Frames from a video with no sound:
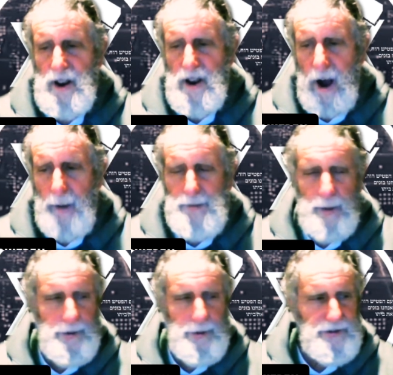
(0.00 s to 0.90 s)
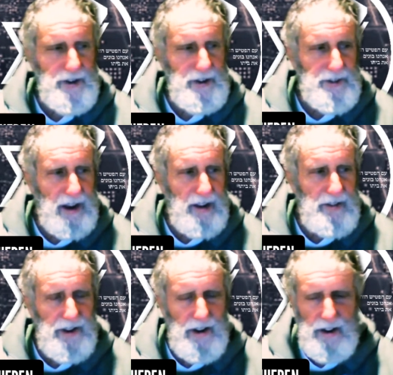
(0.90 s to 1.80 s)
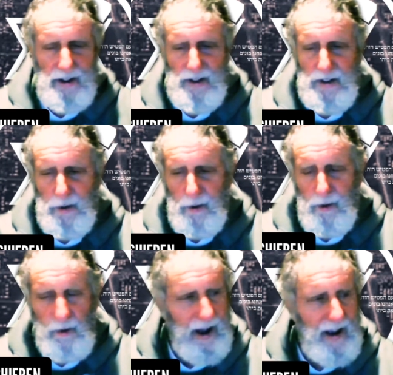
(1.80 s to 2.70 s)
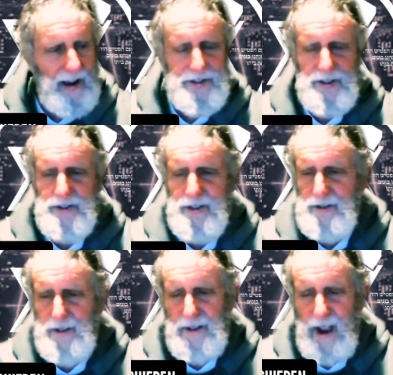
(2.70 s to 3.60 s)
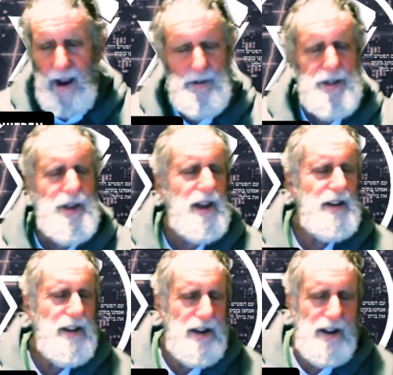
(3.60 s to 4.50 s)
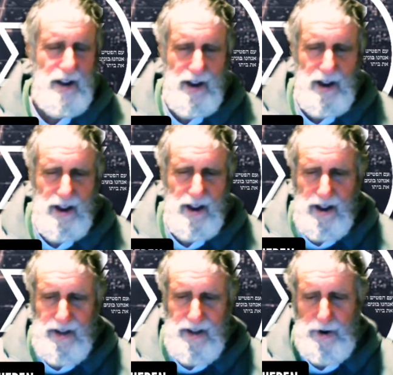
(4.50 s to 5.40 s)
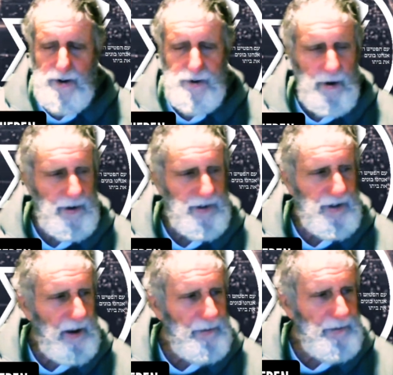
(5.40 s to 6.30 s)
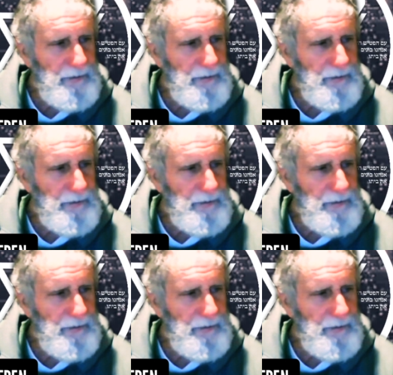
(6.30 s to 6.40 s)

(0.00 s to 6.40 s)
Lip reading: omnipotent and wise, and everything that you can attribute to him.